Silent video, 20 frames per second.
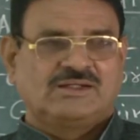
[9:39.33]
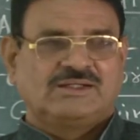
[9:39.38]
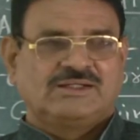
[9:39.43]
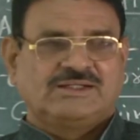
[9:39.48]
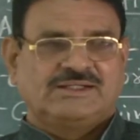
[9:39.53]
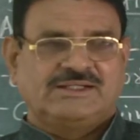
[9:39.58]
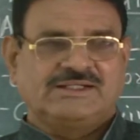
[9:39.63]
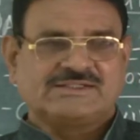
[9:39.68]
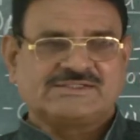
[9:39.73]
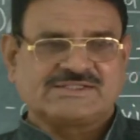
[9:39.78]

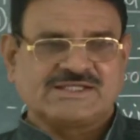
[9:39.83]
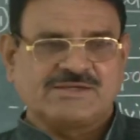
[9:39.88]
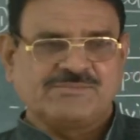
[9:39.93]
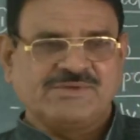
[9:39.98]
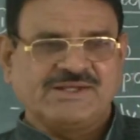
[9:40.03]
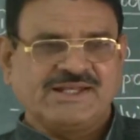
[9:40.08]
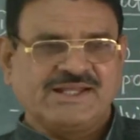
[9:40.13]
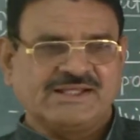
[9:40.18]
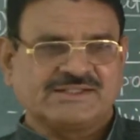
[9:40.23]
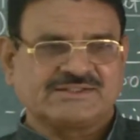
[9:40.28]
Its
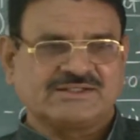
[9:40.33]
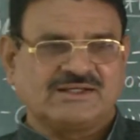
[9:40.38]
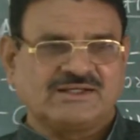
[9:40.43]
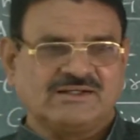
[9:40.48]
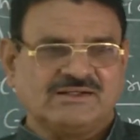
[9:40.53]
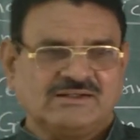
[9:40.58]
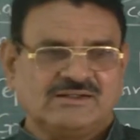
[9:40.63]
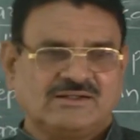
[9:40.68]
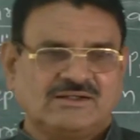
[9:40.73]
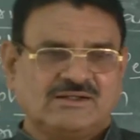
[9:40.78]
semi-nature
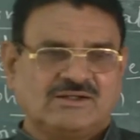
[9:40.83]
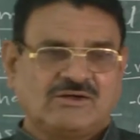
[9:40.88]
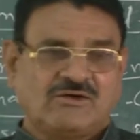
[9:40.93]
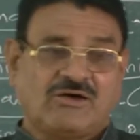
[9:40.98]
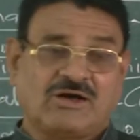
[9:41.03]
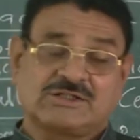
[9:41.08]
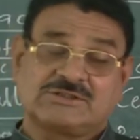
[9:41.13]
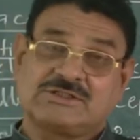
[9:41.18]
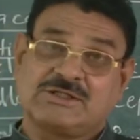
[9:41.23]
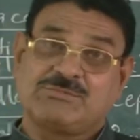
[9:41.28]

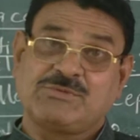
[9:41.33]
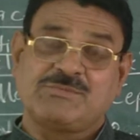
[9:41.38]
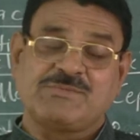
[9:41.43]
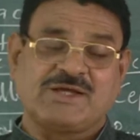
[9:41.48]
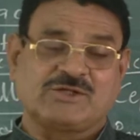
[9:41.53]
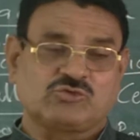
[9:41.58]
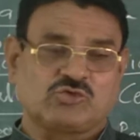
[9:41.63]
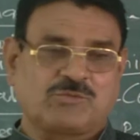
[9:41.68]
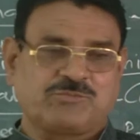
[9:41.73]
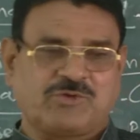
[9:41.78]
or
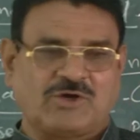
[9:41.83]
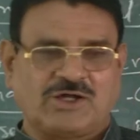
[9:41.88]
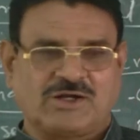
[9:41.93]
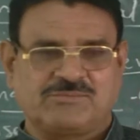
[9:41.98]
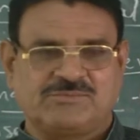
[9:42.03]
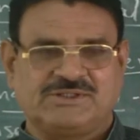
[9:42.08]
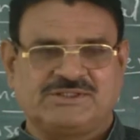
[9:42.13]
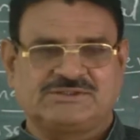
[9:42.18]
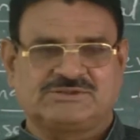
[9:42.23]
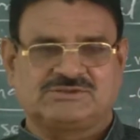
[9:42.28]
semi-mature
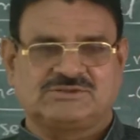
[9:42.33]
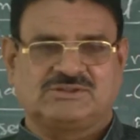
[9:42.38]
form